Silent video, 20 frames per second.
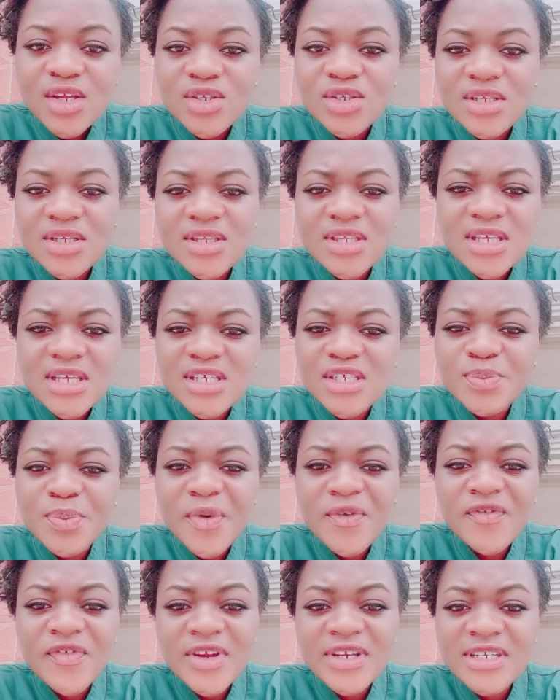to these
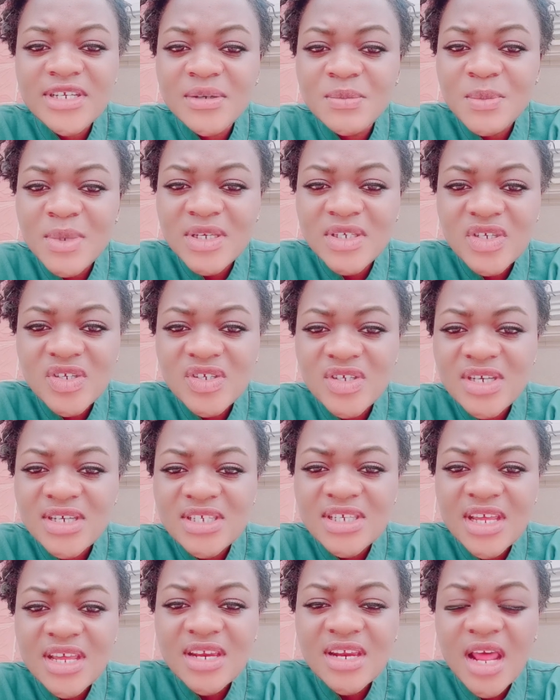prophetic
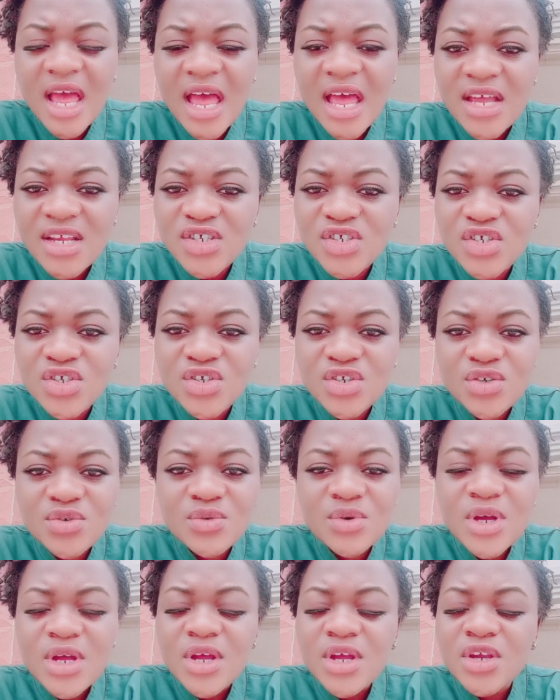messages and as
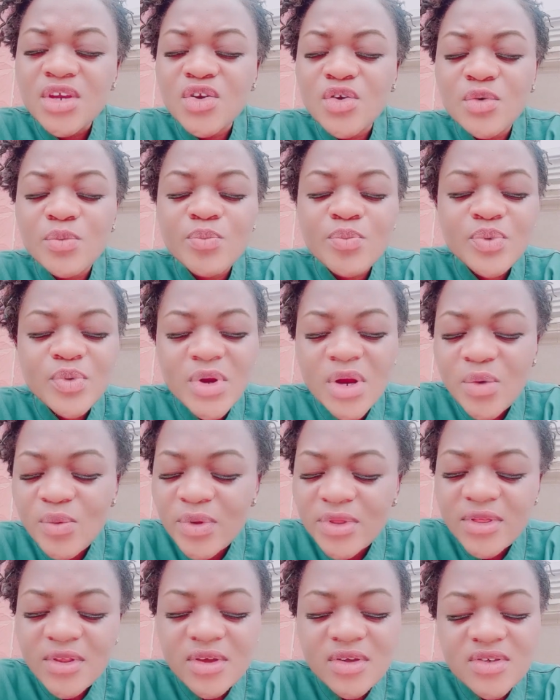you, you know, pray
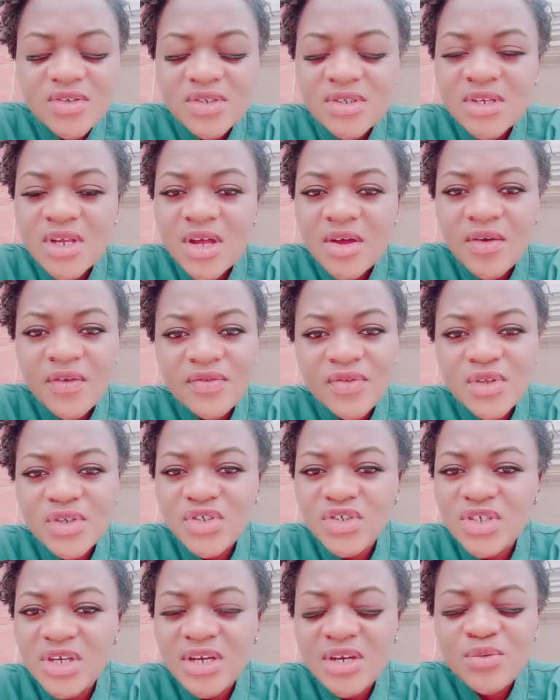with us on
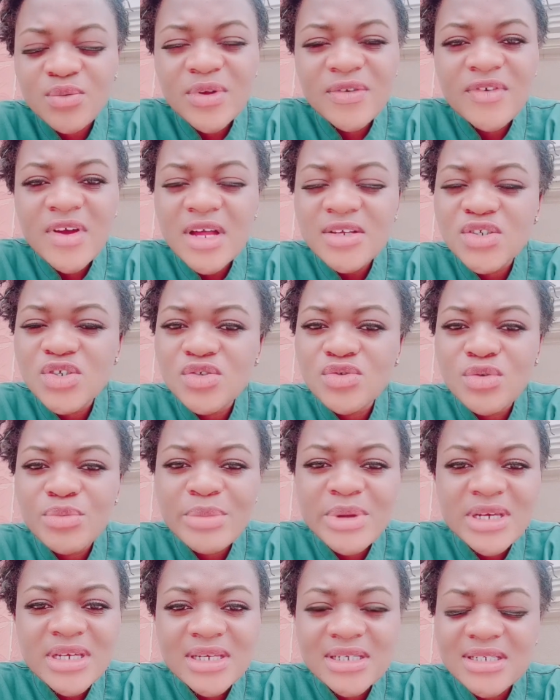this channel. We've had so so
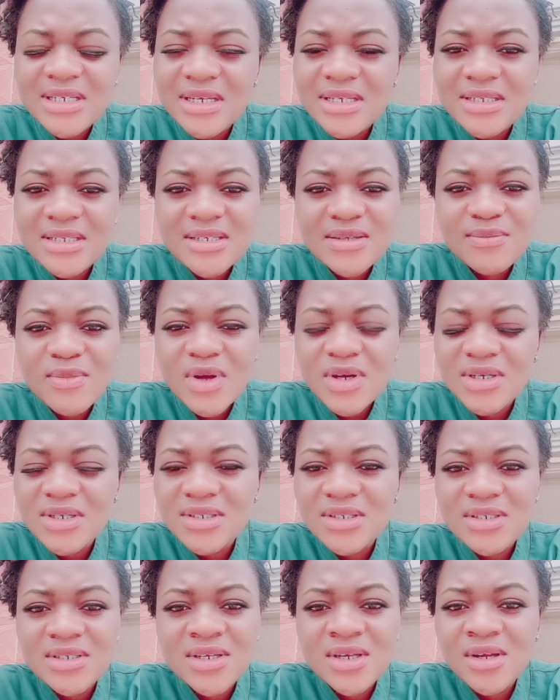many
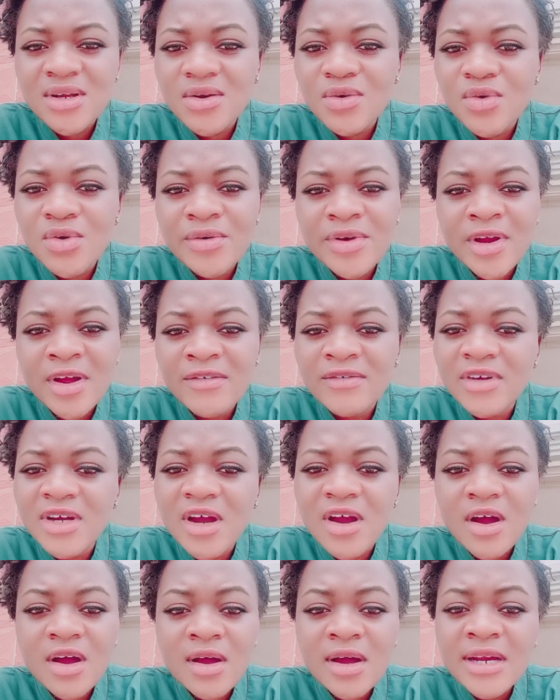testimonies to the glory of
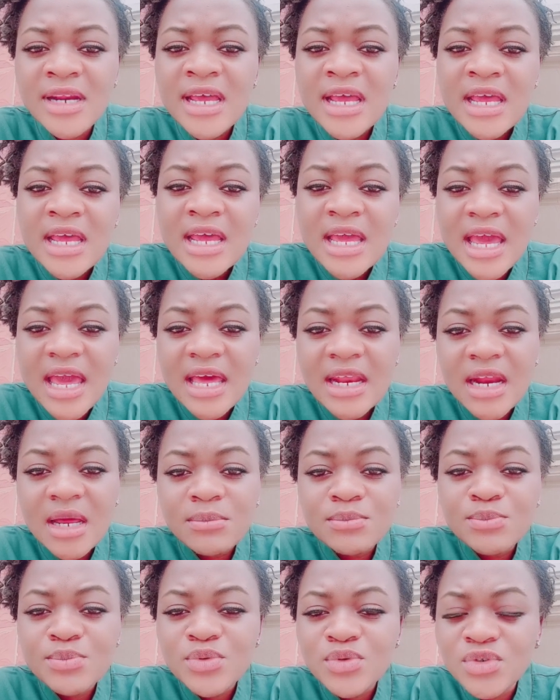God. And
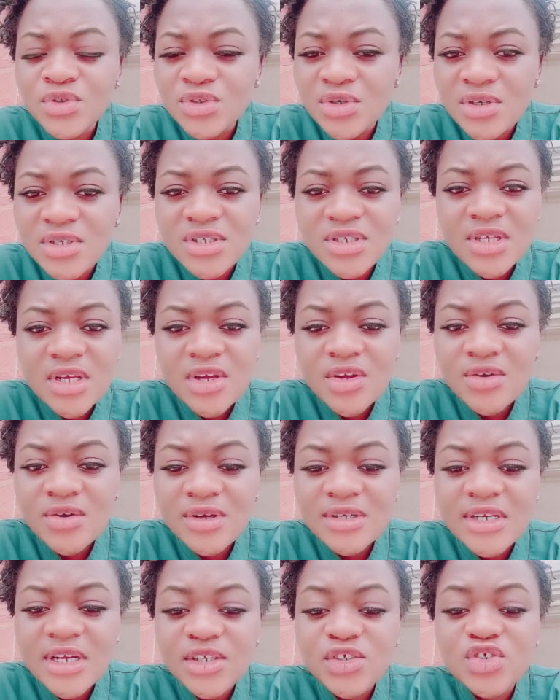I'm trusting
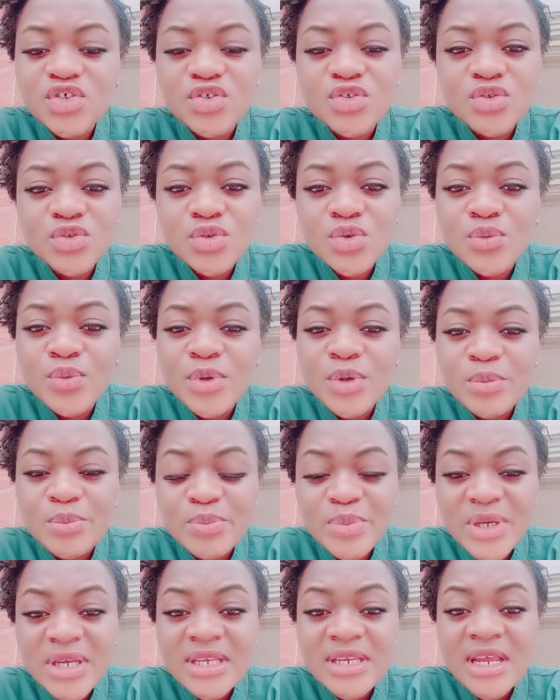God that you
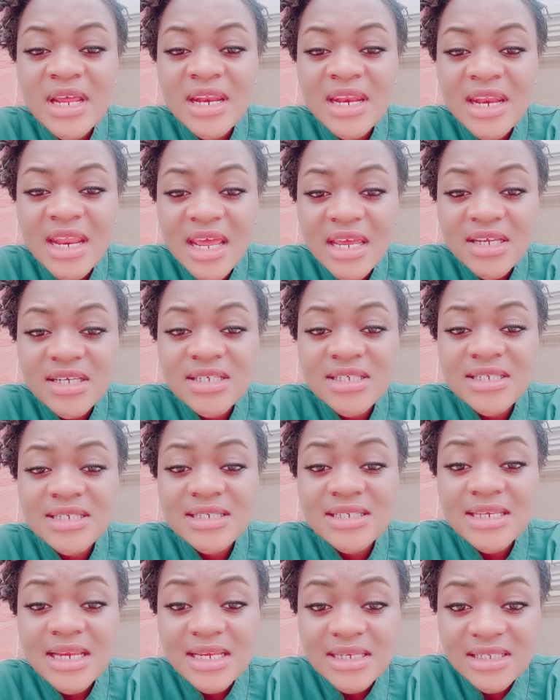will be the next
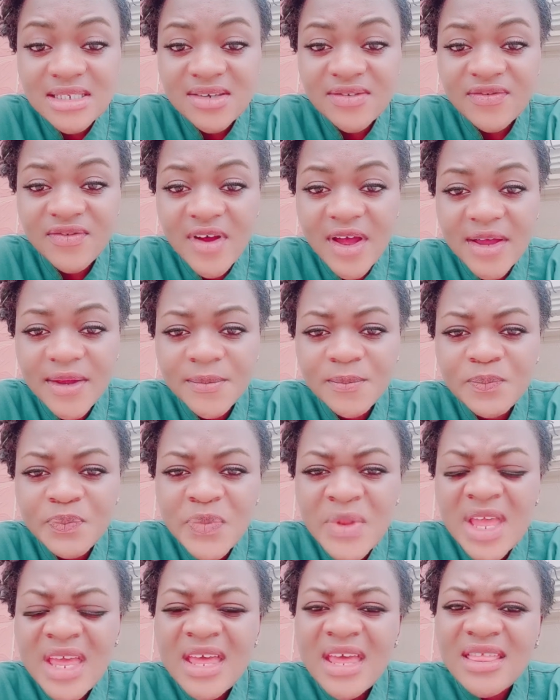to testify.
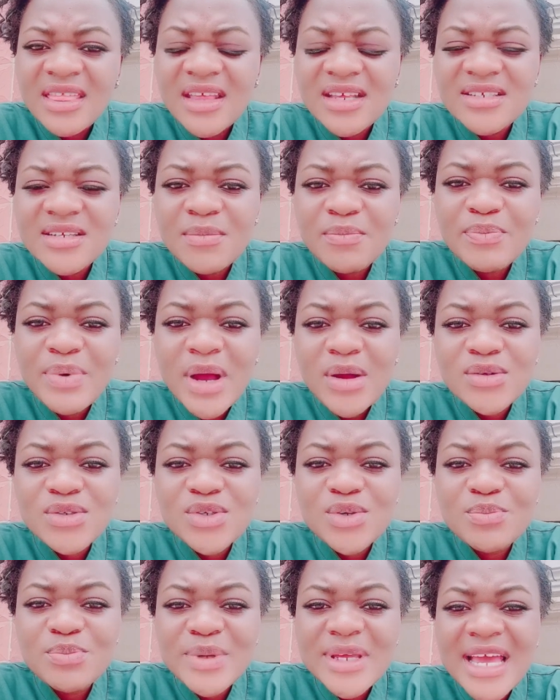There's
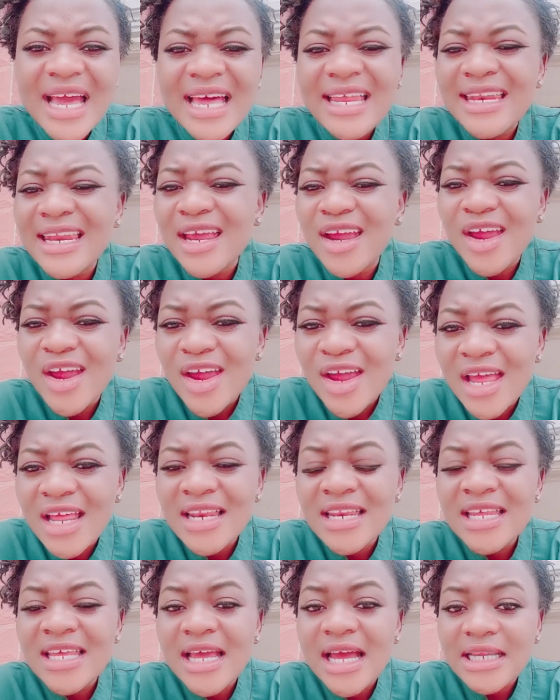about to be an
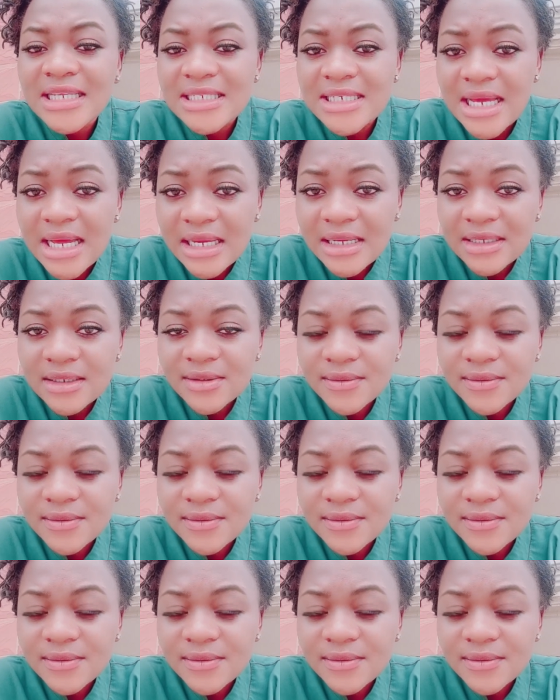early attack.